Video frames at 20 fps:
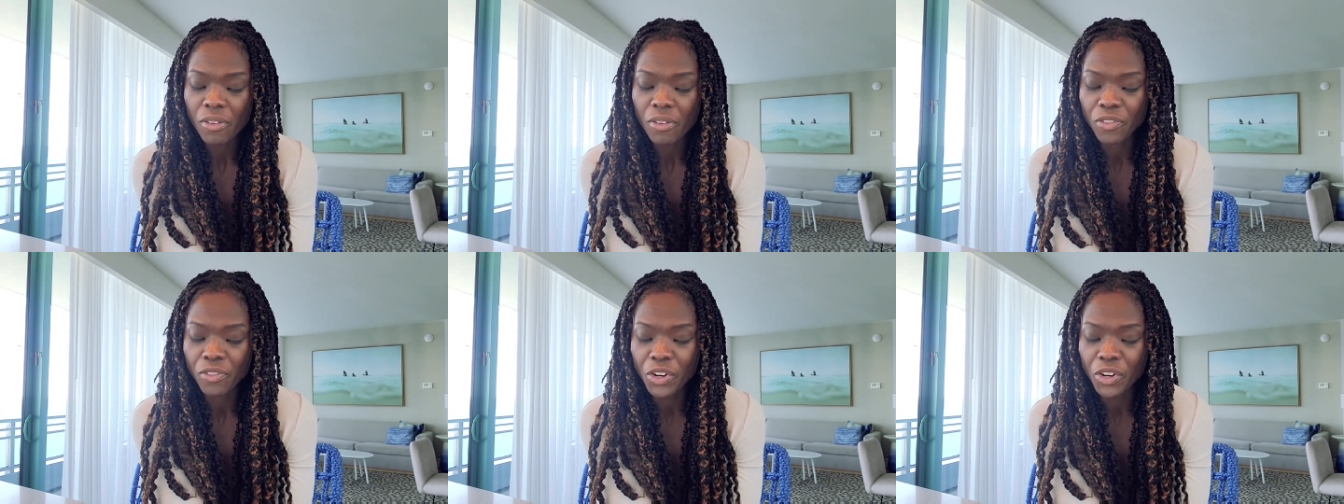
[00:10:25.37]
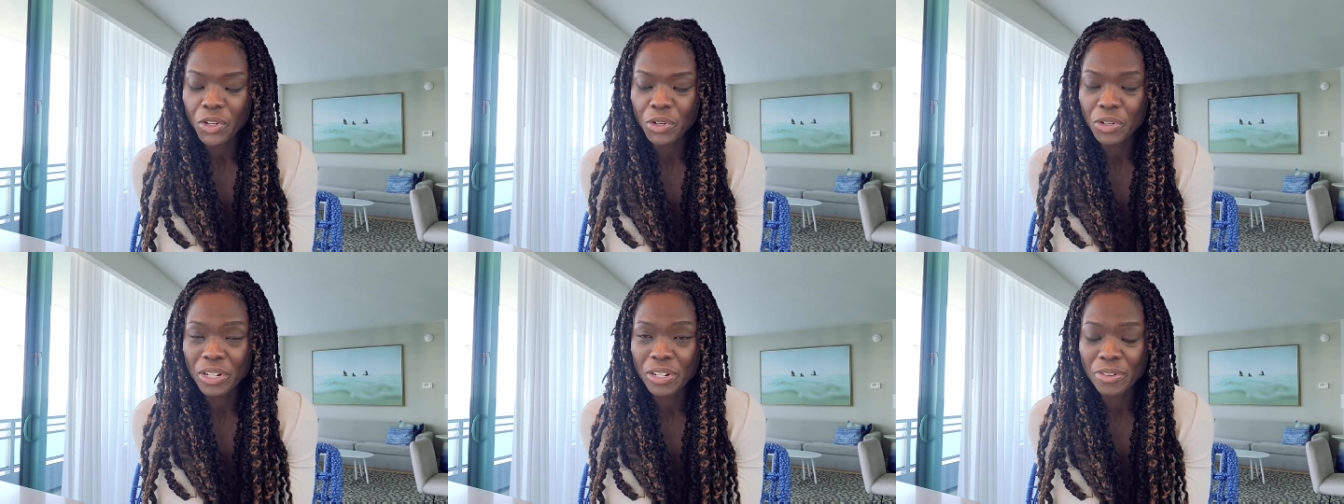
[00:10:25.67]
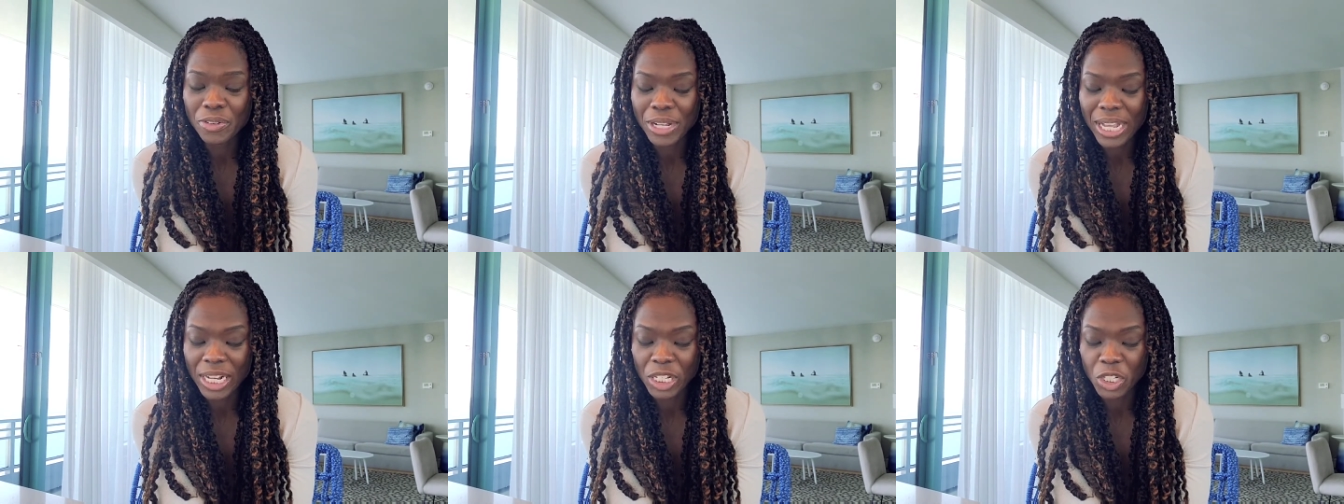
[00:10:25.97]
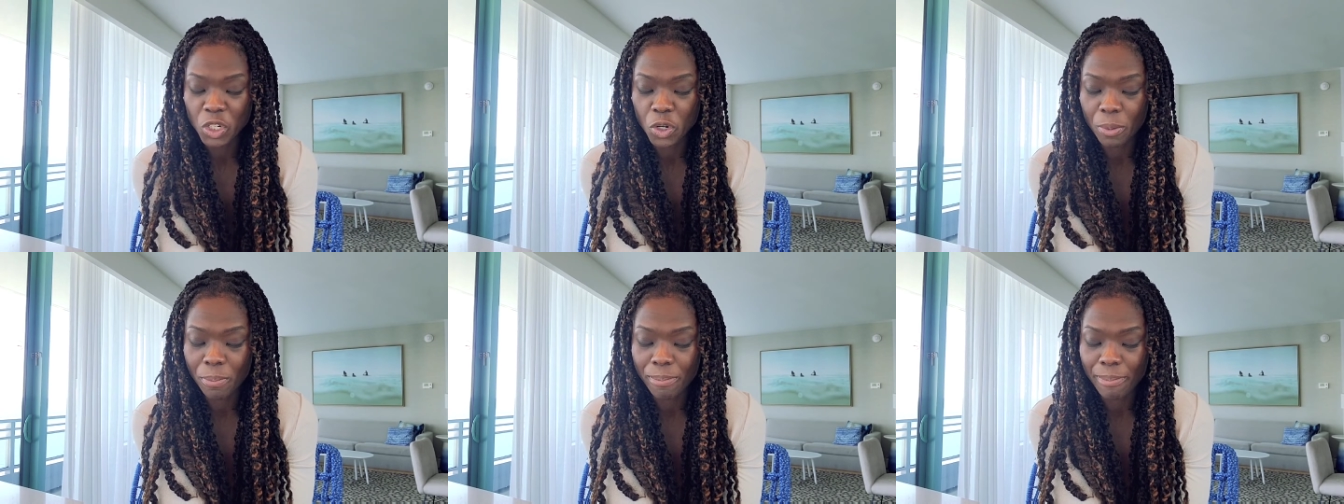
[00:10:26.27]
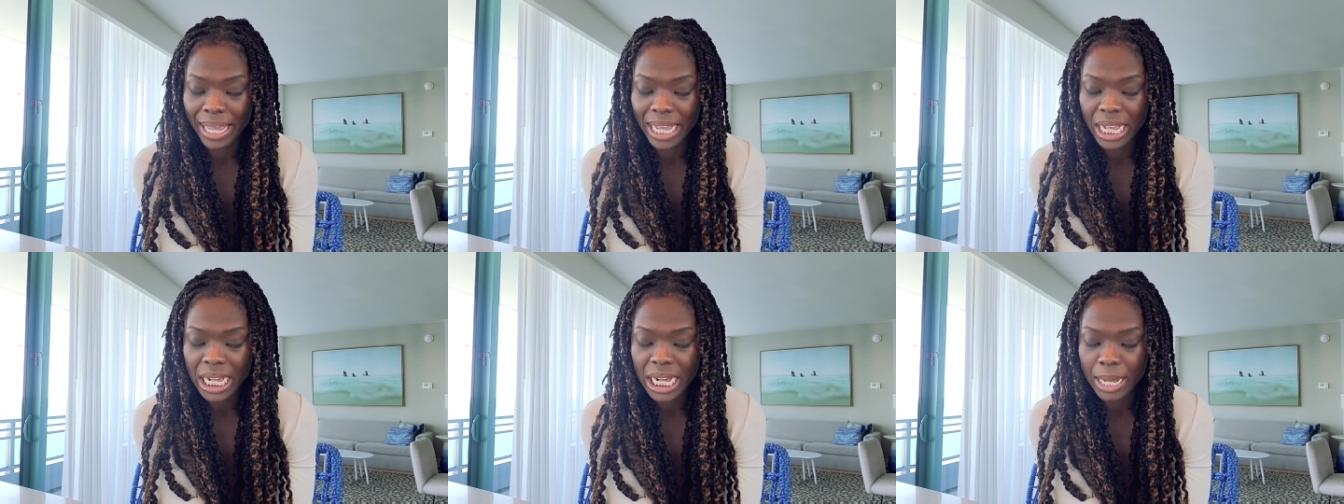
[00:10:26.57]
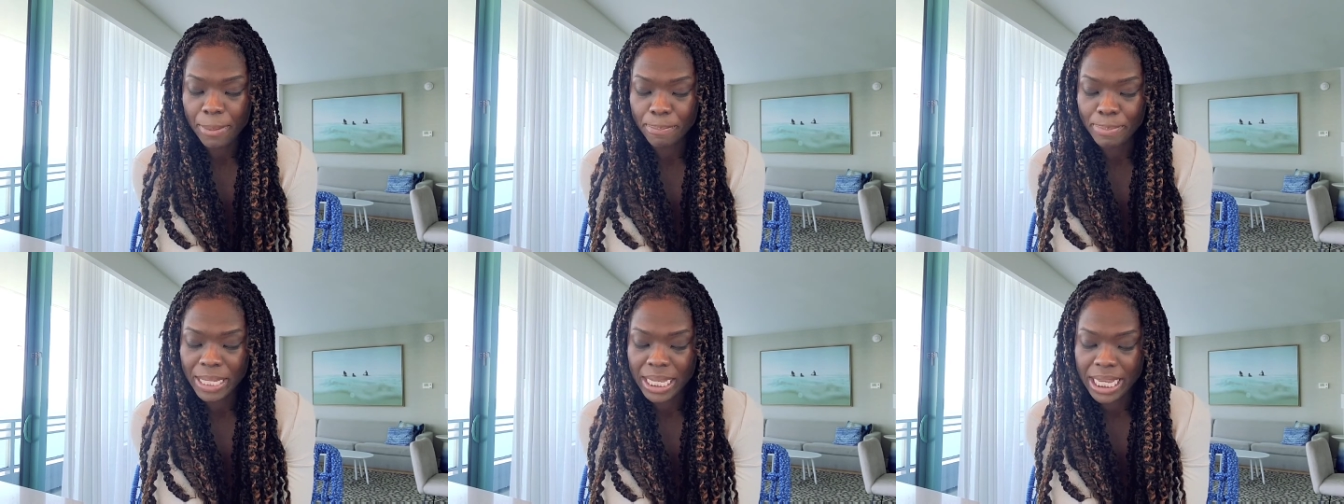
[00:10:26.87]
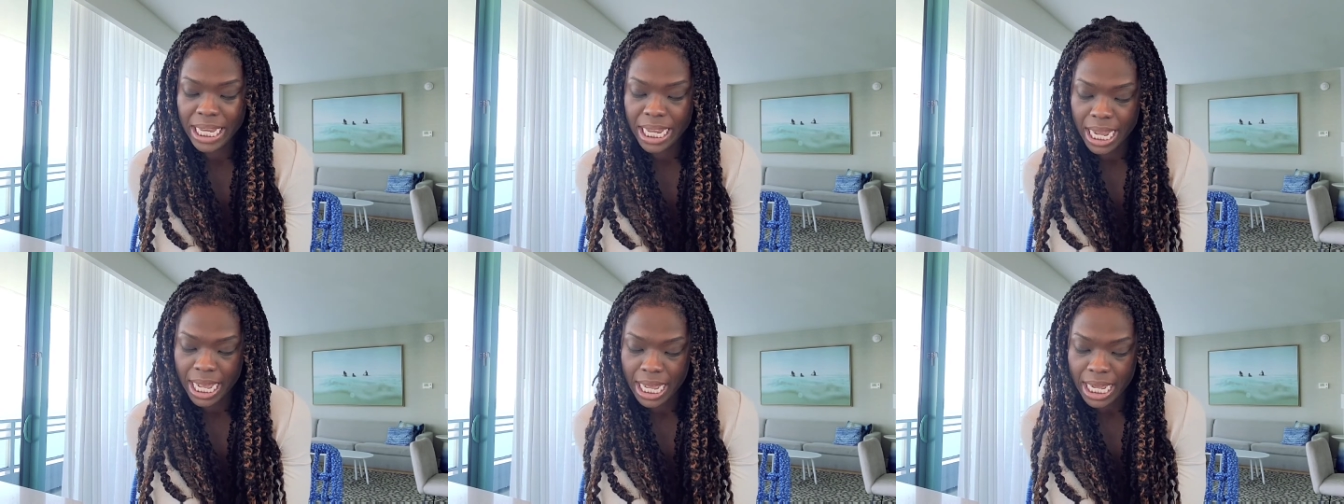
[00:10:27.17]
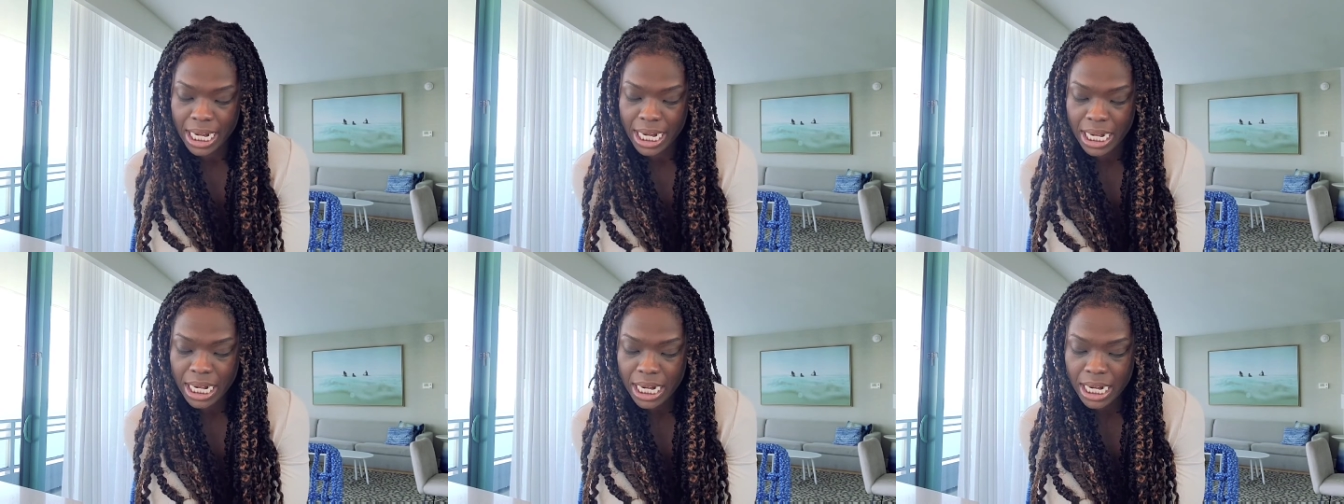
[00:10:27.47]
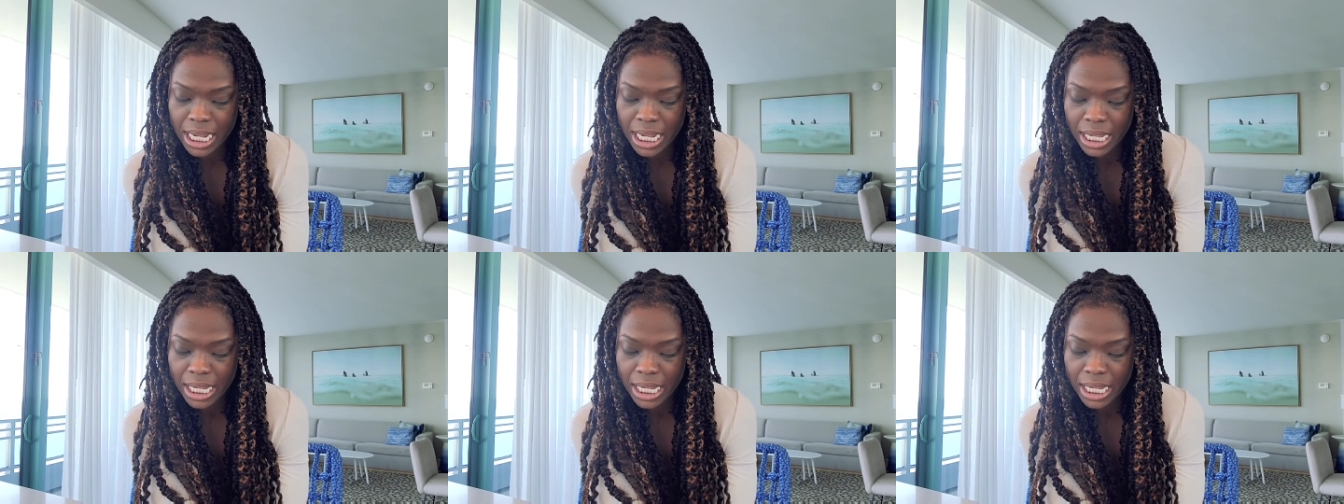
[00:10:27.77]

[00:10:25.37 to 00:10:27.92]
for you to get your makeup done.